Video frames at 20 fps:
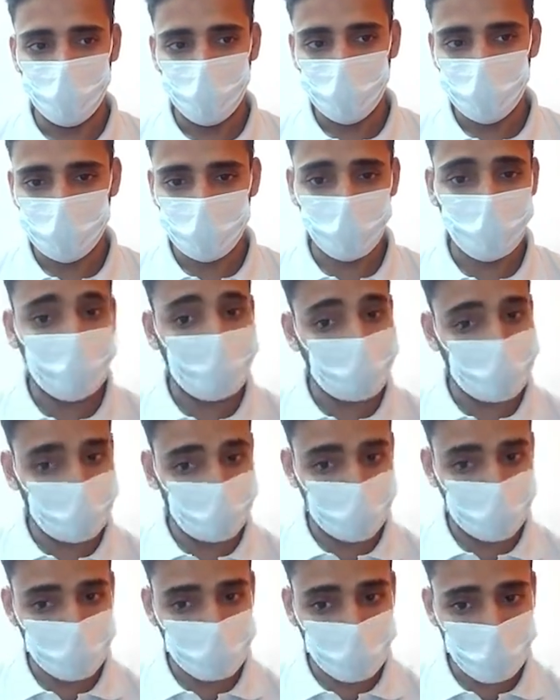So we can
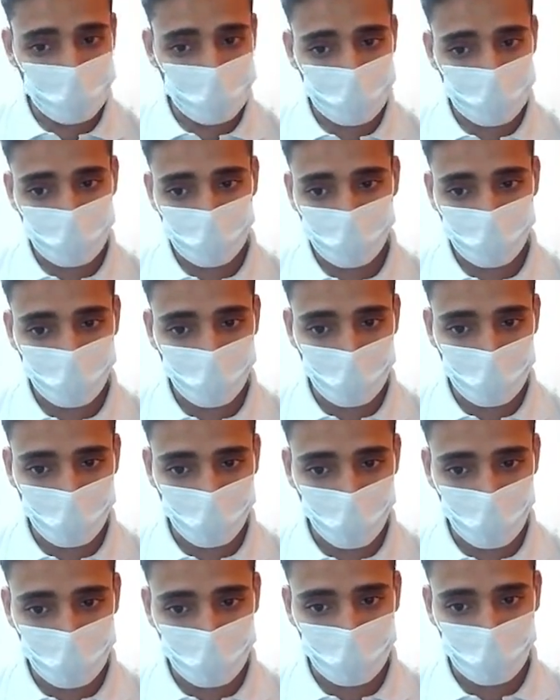use this, but
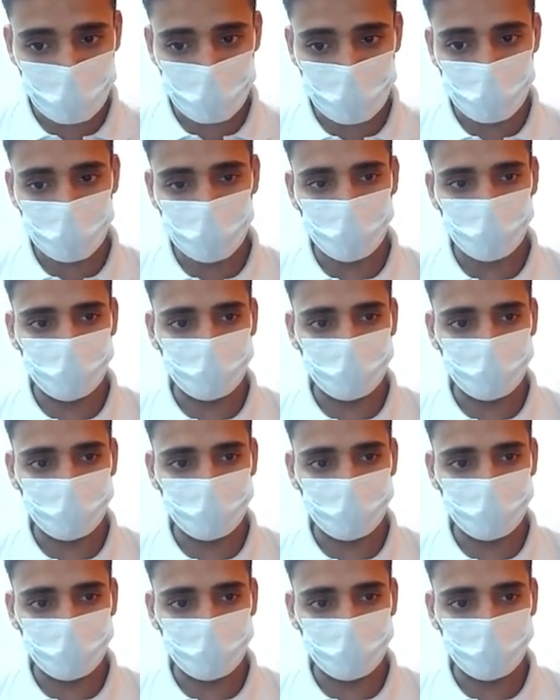not this.